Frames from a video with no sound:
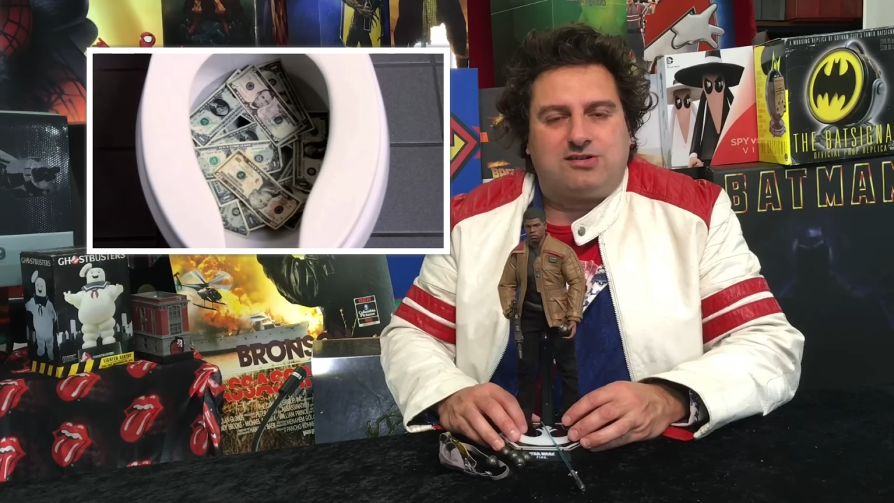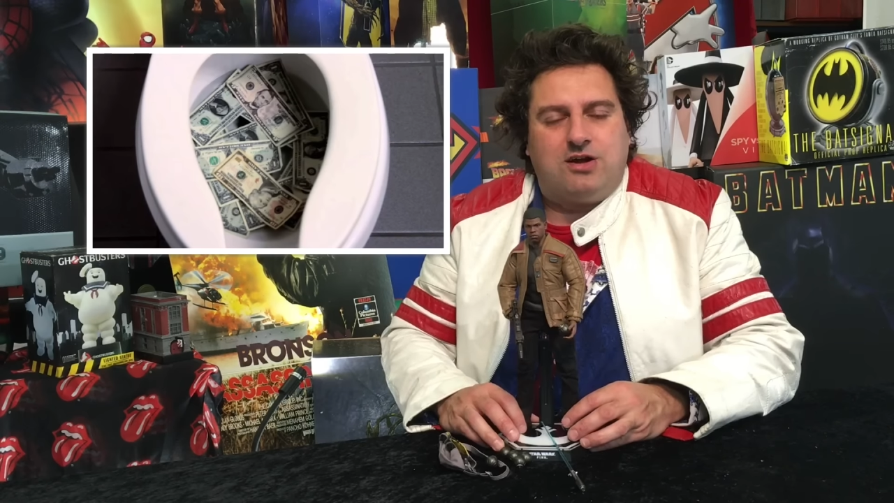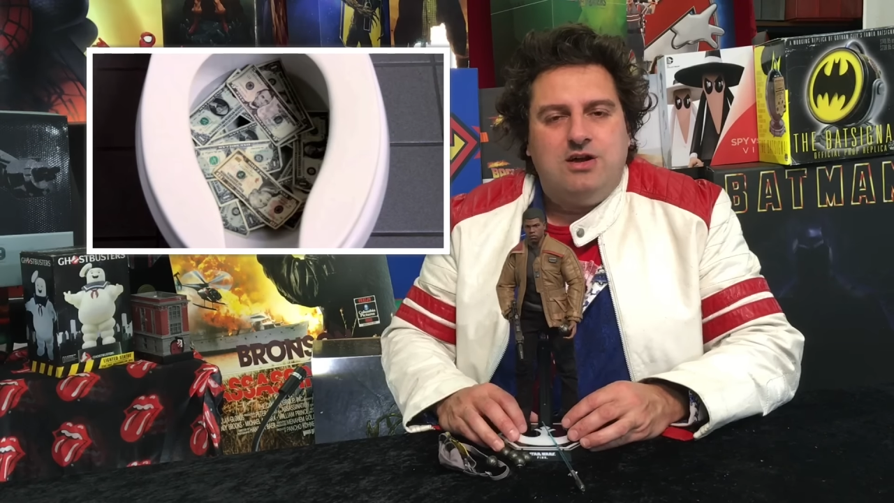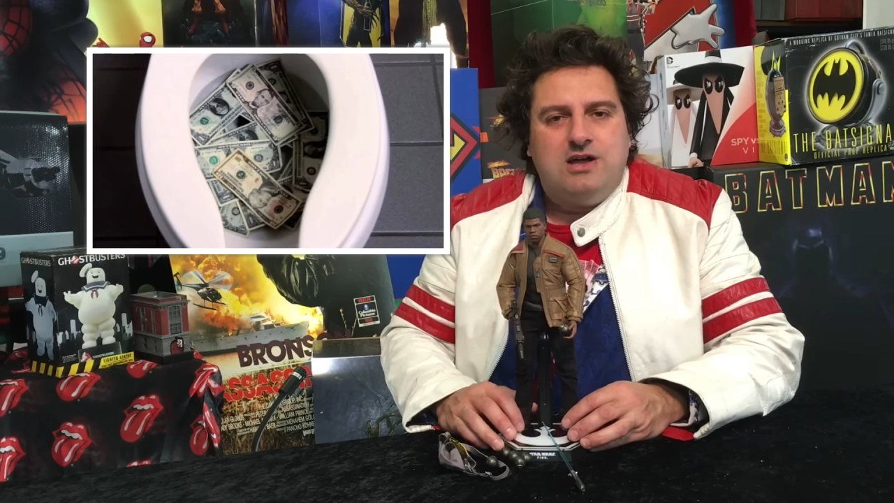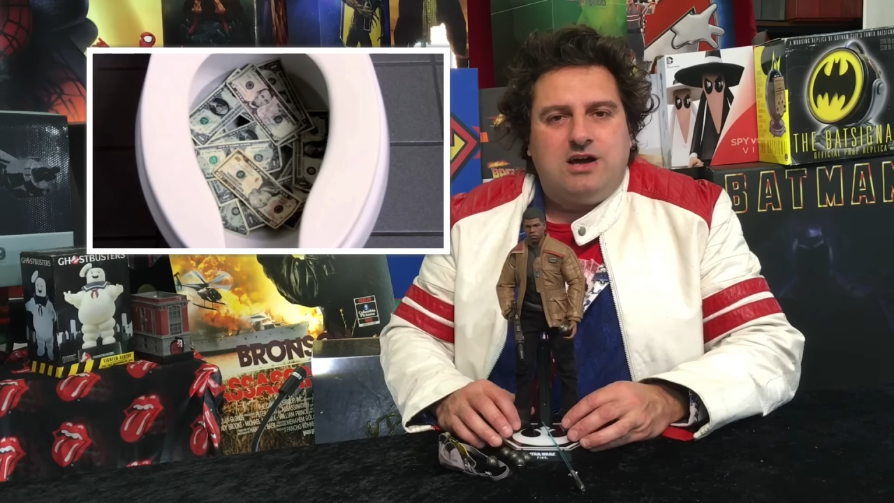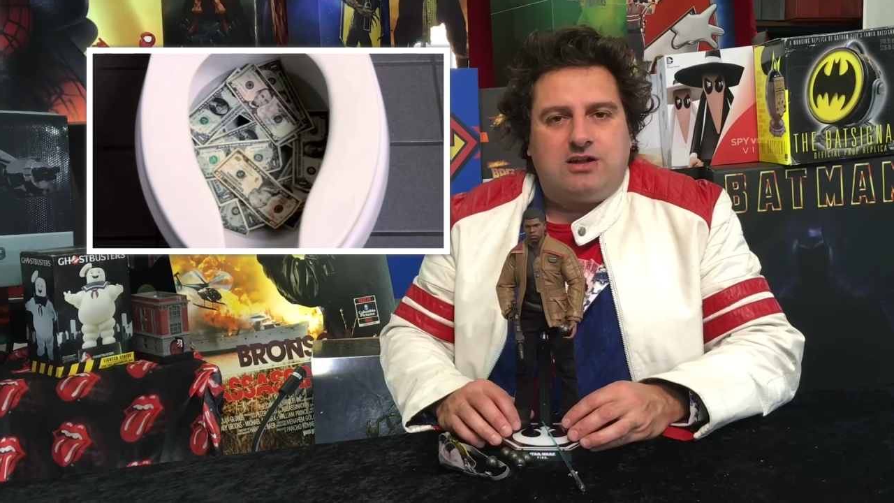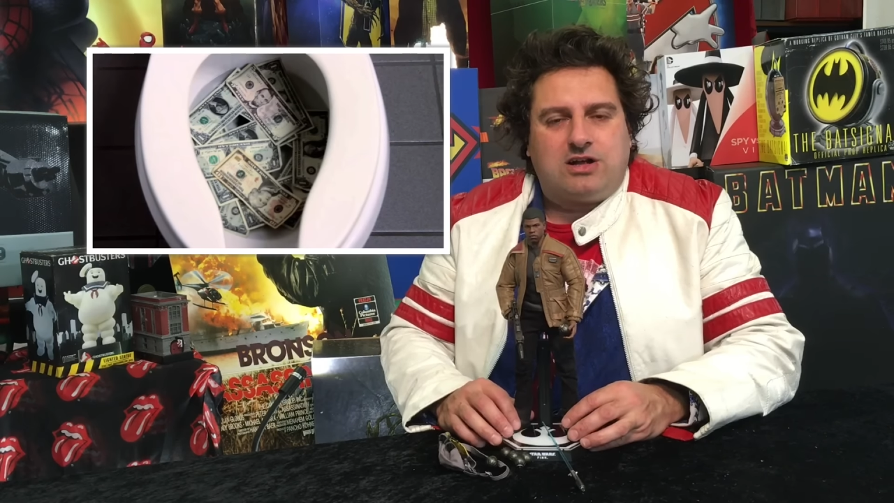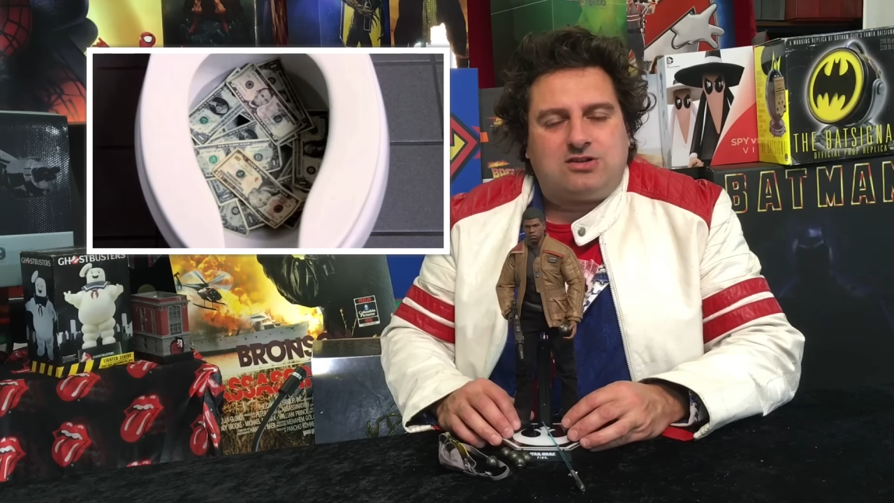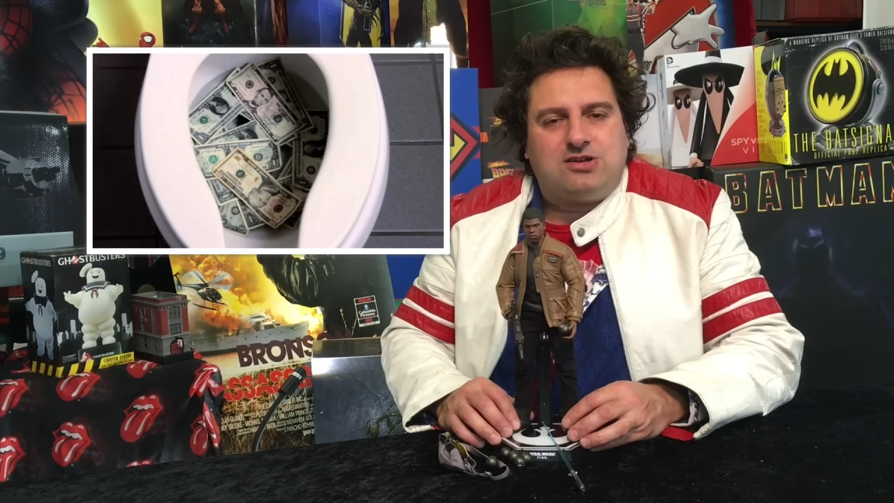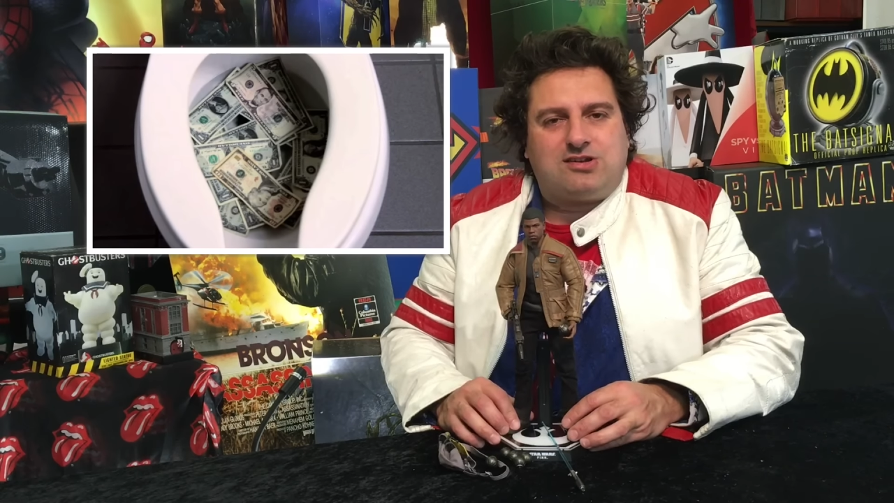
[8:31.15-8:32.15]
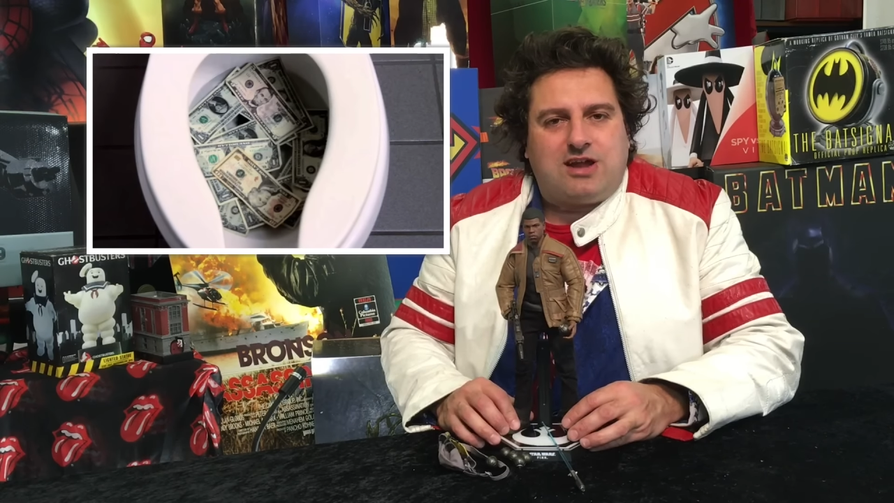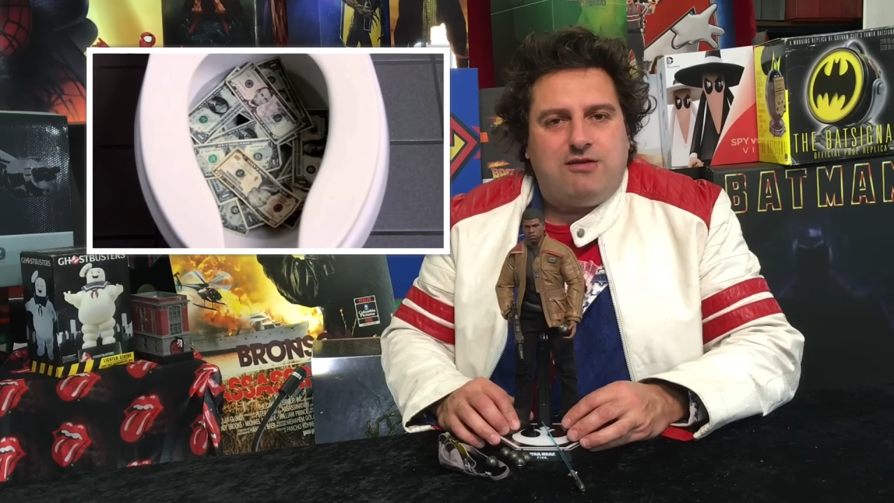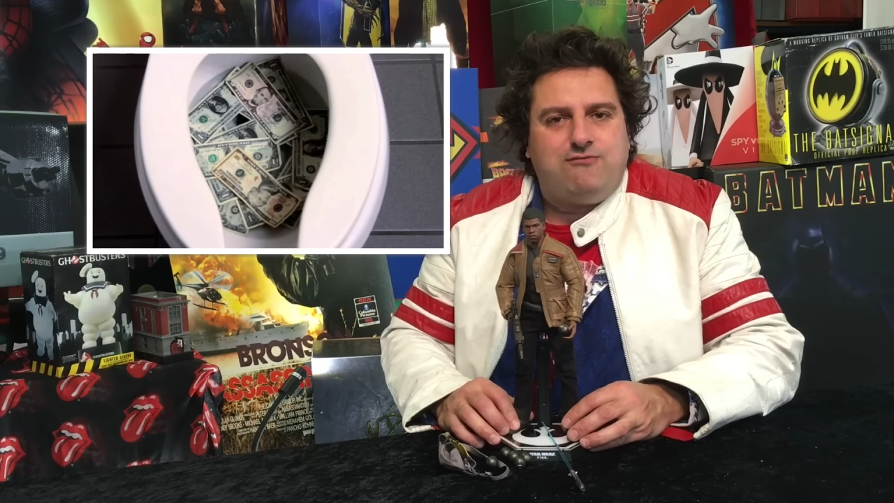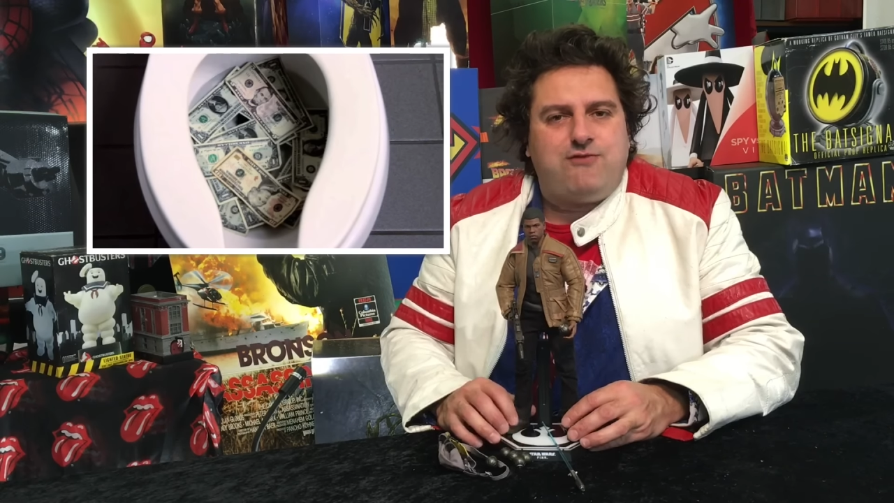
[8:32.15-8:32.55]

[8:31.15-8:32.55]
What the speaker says: So I'd like to just say,